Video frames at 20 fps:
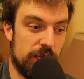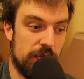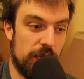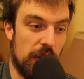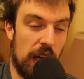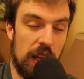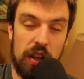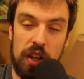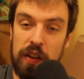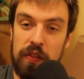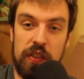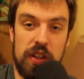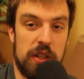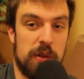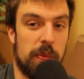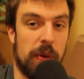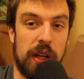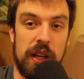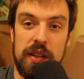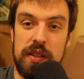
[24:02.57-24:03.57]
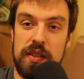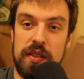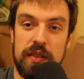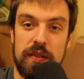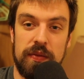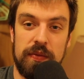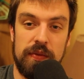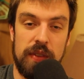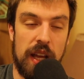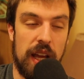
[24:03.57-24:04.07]
I love this place
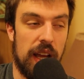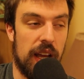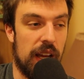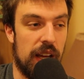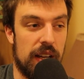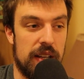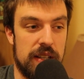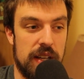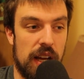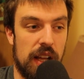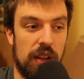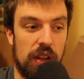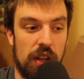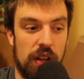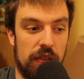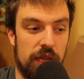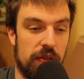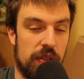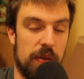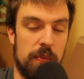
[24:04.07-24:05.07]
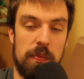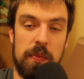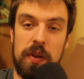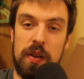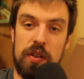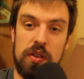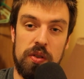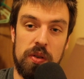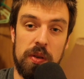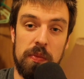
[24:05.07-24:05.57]
and I love
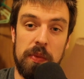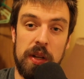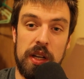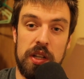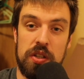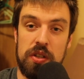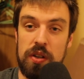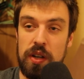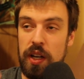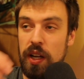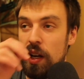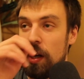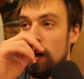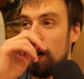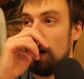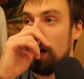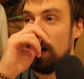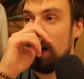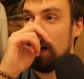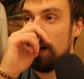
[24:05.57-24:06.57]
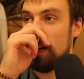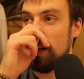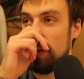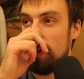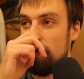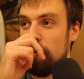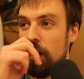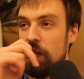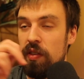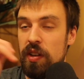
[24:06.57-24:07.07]
doing ministry here. And
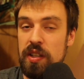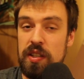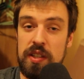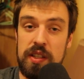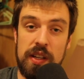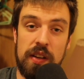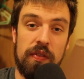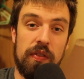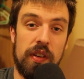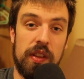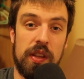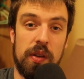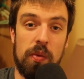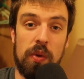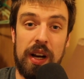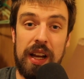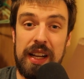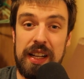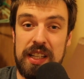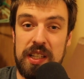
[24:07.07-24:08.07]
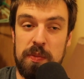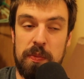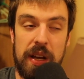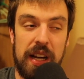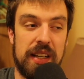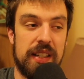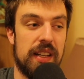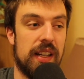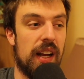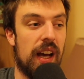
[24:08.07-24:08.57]
even if it's different than what I
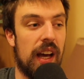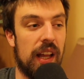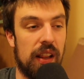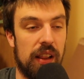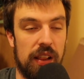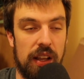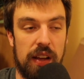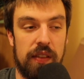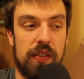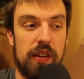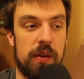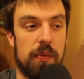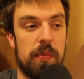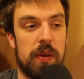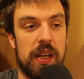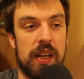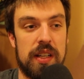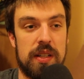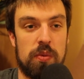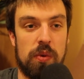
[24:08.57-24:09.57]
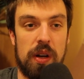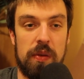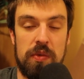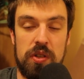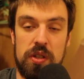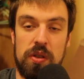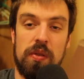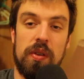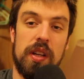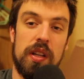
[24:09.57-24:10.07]
expected, I love it because what I'm
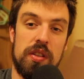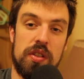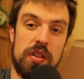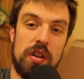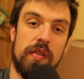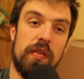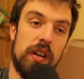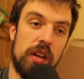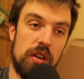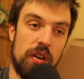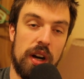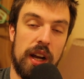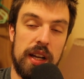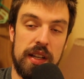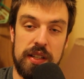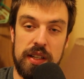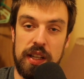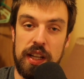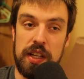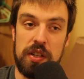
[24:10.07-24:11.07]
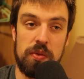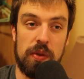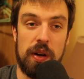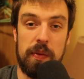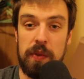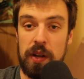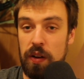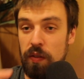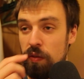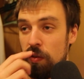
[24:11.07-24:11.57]
doing is serving Christ and that's what
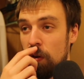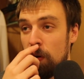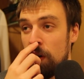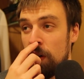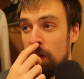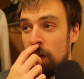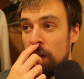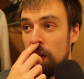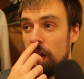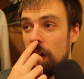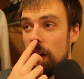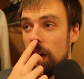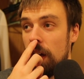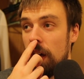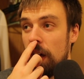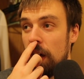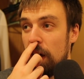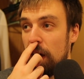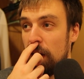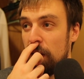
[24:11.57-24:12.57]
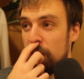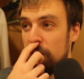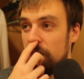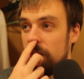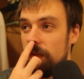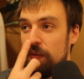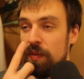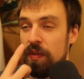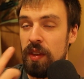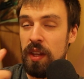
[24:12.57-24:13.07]
I'm here for.
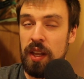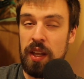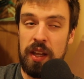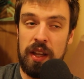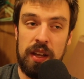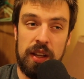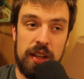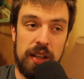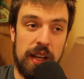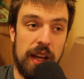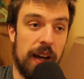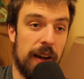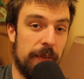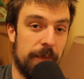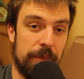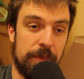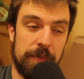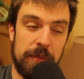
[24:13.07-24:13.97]
Yeah.